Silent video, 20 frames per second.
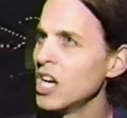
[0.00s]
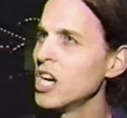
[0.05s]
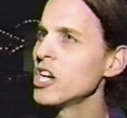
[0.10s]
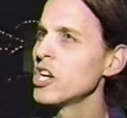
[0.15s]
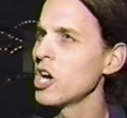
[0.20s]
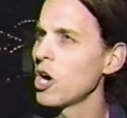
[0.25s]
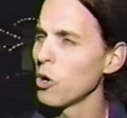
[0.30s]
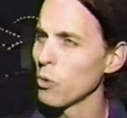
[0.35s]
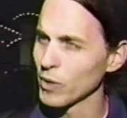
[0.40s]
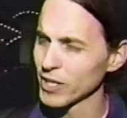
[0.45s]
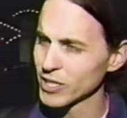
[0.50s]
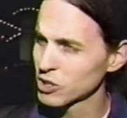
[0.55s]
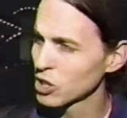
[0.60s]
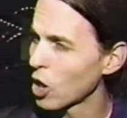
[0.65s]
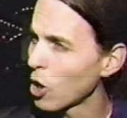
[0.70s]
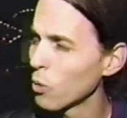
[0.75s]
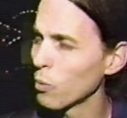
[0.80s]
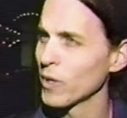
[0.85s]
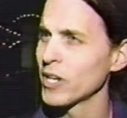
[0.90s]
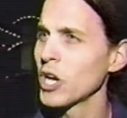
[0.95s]
No, we
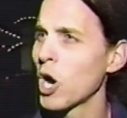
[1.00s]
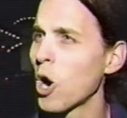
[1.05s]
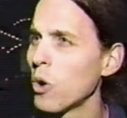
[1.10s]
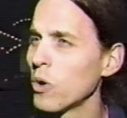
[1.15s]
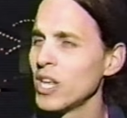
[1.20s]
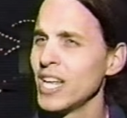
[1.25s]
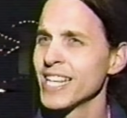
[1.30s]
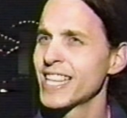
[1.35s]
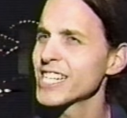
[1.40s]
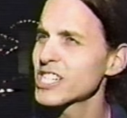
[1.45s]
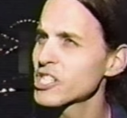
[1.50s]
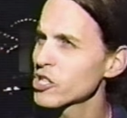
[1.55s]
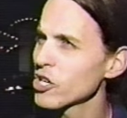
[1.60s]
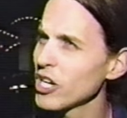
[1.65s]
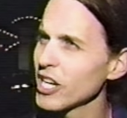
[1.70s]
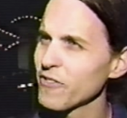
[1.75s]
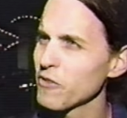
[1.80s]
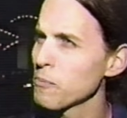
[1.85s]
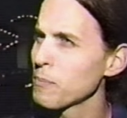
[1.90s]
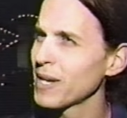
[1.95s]
don't. We don't. This
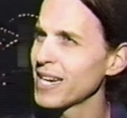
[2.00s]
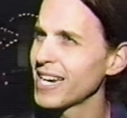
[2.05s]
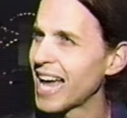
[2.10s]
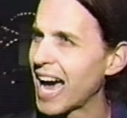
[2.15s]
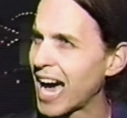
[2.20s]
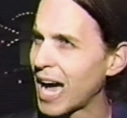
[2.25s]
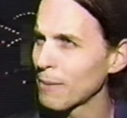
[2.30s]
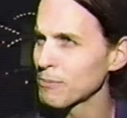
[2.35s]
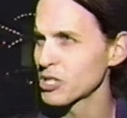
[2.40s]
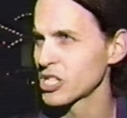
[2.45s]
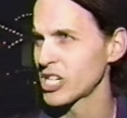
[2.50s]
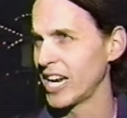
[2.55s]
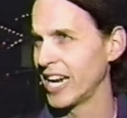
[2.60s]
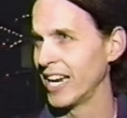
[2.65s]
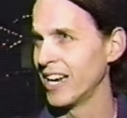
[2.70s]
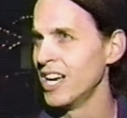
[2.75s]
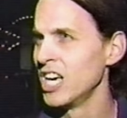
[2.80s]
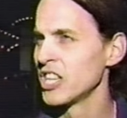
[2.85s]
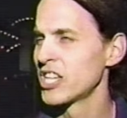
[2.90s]
shouldn't even be an option.